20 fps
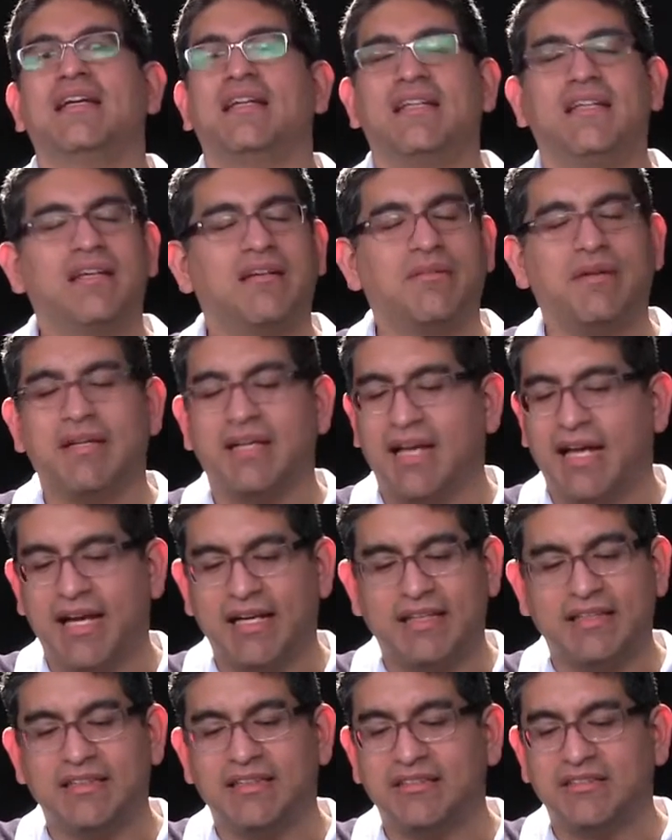You know what? I
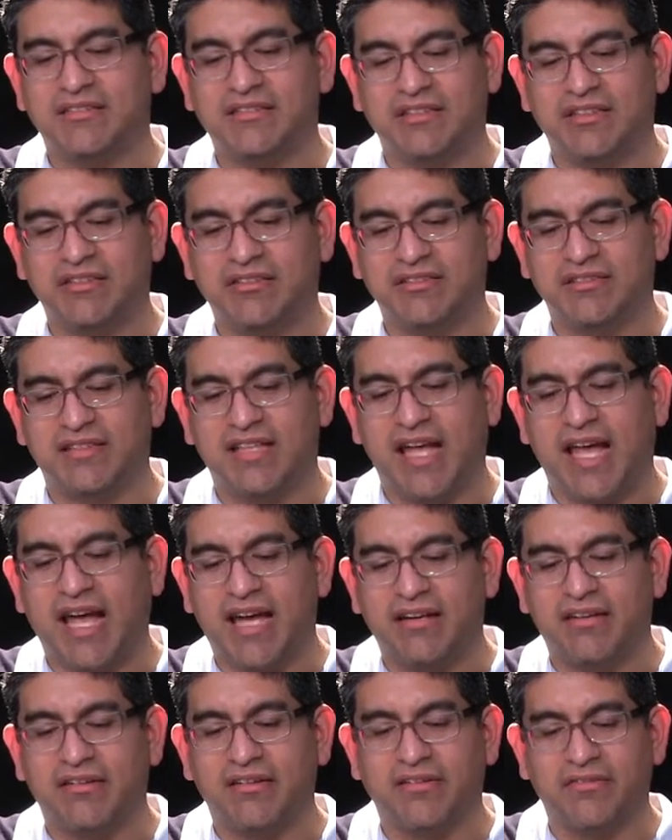could just use the
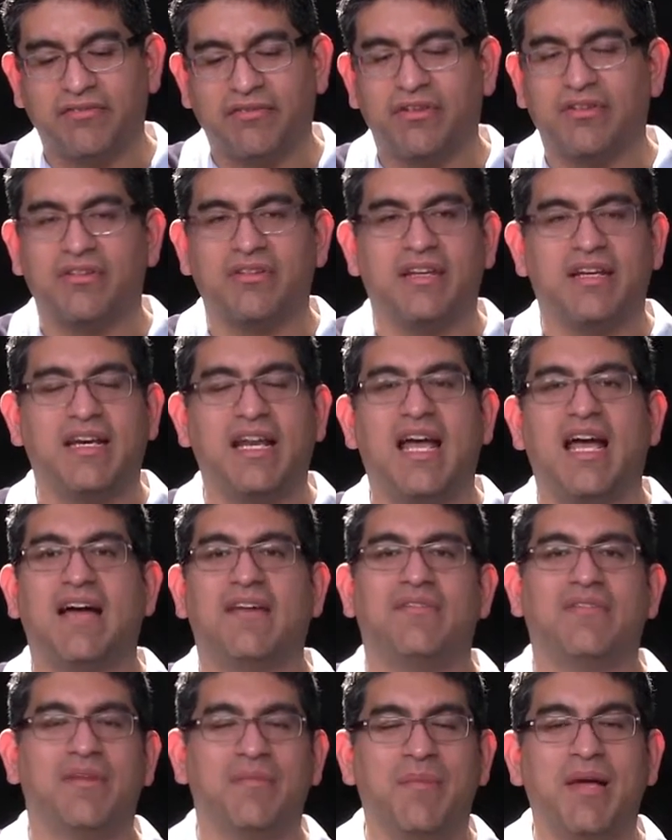header, the footer, the
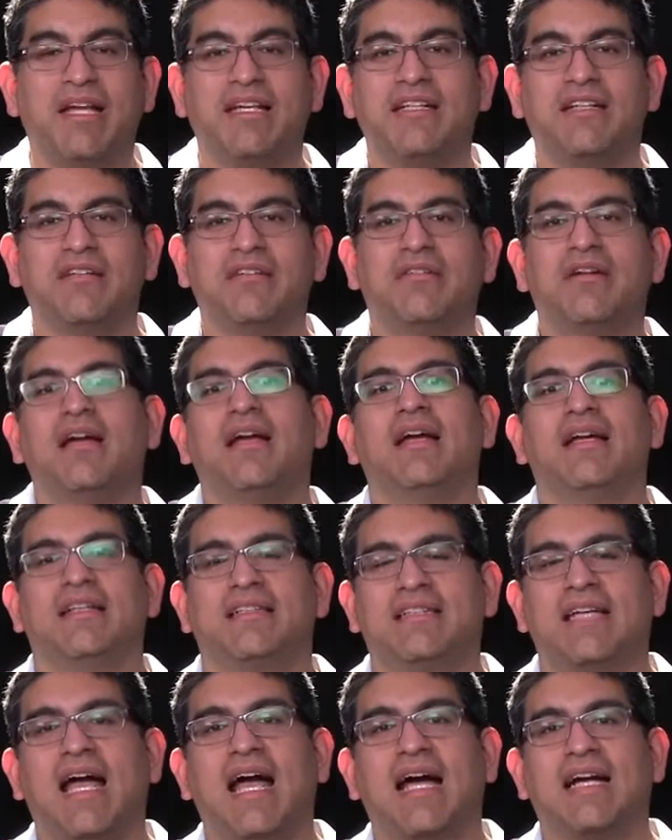nav, the menu
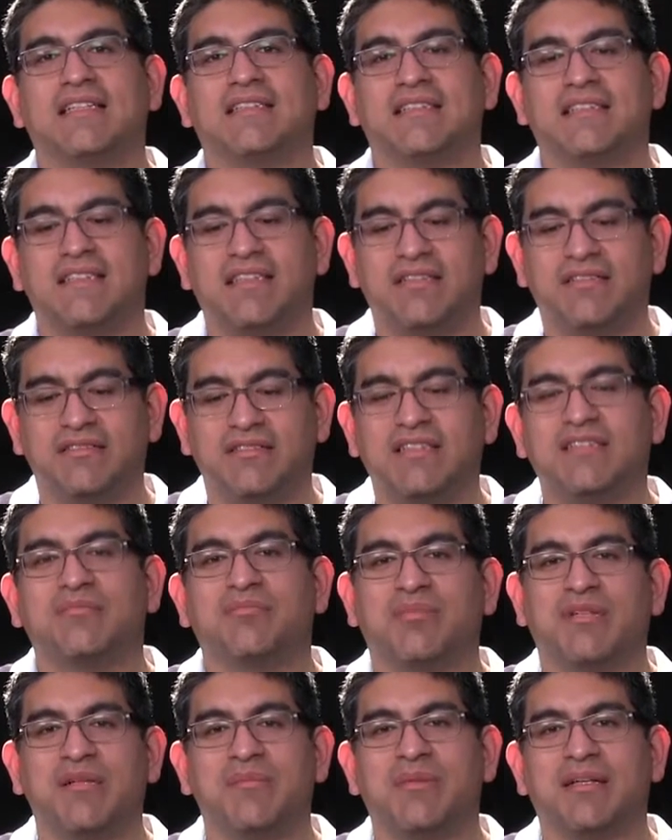to actually use these
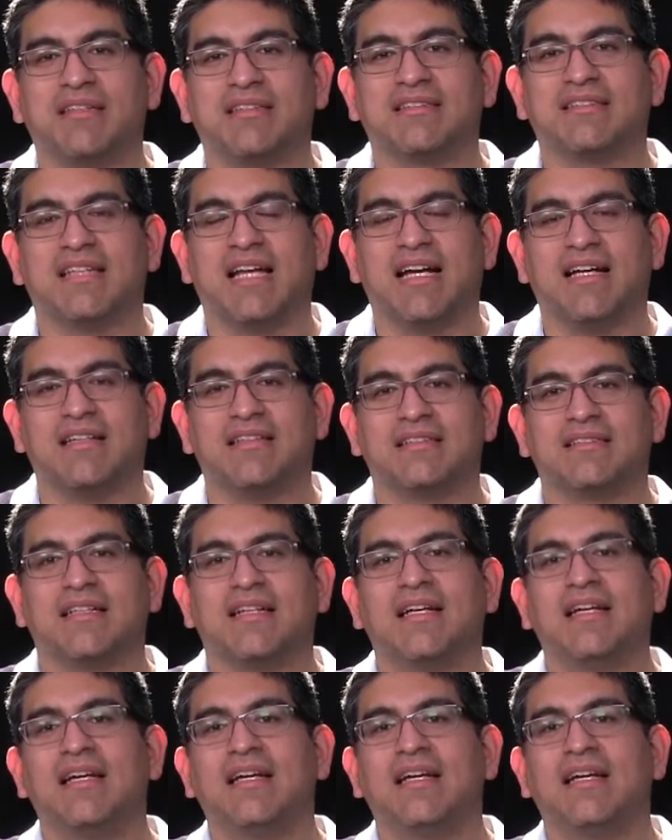pre-built styles.